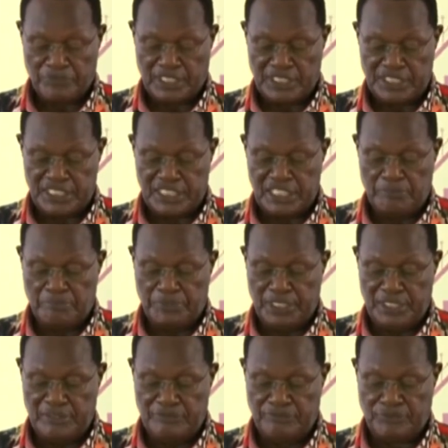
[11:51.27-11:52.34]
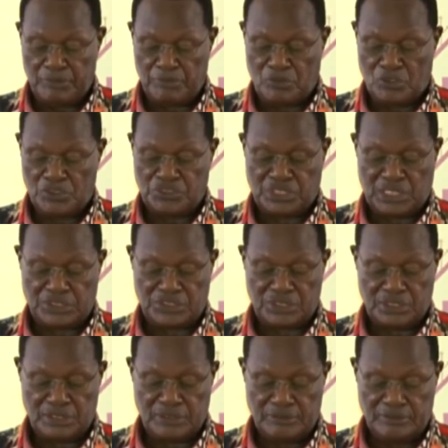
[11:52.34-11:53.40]
The GDP from
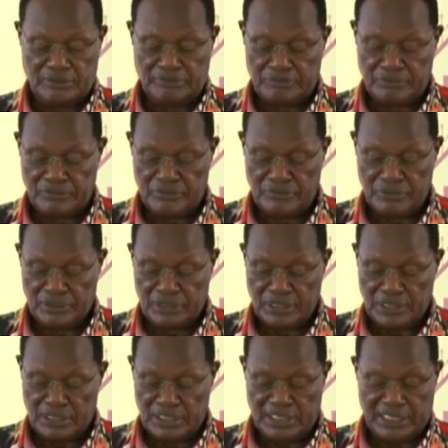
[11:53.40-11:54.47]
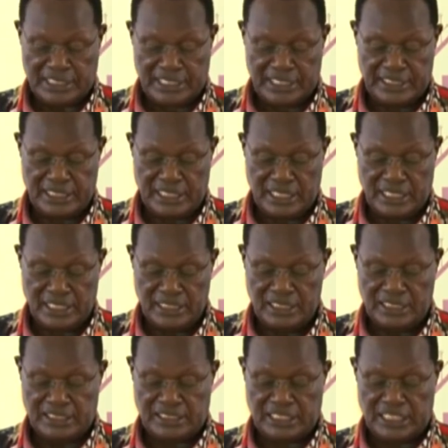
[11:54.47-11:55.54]
construction in Kenya
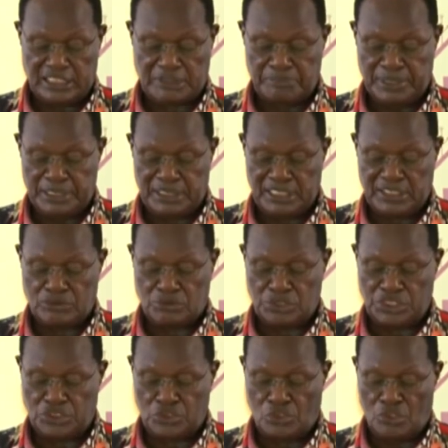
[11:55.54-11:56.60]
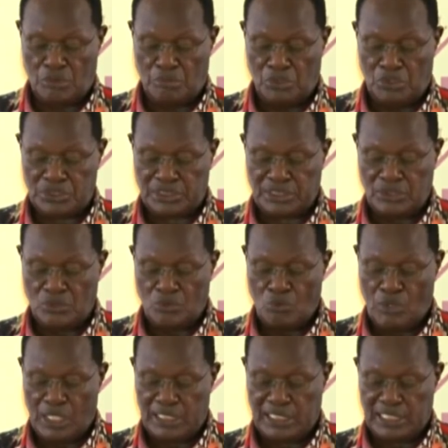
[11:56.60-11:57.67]
is estimated to reach almost
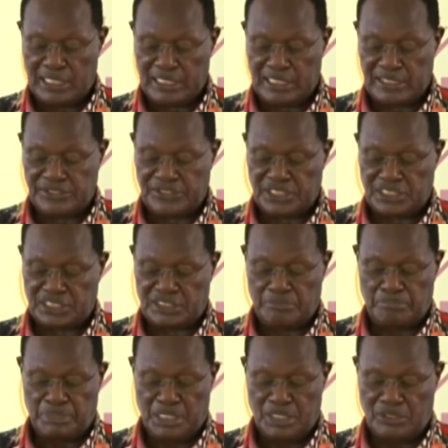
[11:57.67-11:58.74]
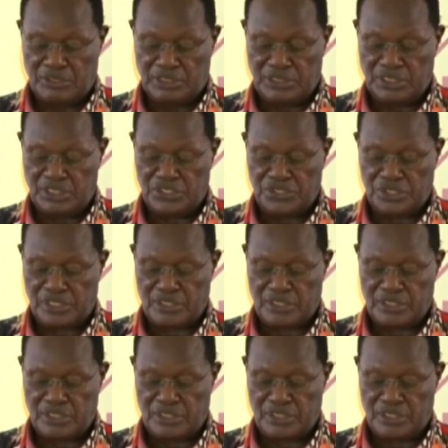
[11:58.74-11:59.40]
160 billion